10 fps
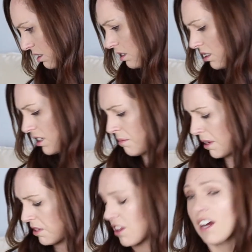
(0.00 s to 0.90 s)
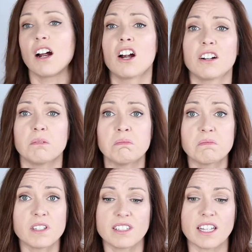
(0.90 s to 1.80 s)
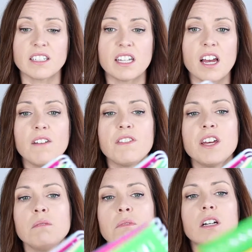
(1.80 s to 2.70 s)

Looks like maybe there are 60 of them.